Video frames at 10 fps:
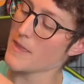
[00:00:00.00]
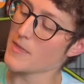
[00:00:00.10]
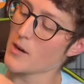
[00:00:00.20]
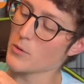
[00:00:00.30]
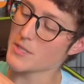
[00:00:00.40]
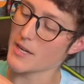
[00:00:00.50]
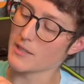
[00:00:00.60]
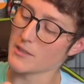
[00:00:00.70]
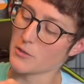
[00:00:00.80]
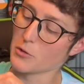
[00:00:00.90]
There was like a
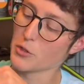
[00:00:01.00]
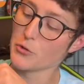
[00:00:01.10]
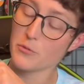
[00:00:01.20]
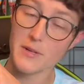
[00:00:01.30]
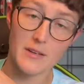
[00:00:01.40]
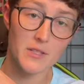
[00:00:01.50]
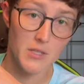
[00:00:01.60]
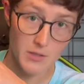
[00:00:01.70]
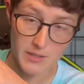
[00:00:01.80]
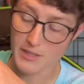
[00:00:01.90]
little loop down
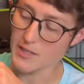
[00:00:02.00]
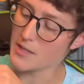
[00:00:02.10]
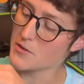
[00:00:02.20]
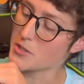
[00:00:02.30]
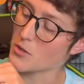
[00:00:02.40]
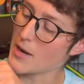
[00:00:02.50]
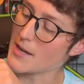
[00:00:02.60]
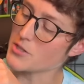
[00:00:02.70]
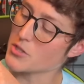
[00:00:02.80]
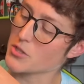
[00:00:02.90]
here at the end, so
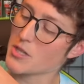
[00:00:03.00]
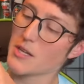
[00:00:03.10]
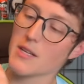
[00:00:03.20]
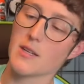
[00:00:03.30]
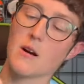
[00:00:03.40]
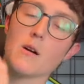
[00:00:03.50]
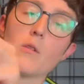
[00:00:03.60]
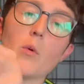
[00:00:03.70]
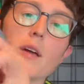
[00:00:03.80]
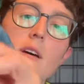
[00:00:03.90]
I just cut it all
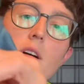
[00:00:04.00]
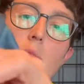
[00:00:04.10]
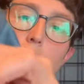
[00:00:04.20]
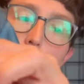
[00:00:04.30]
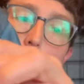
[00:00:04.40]
the way up to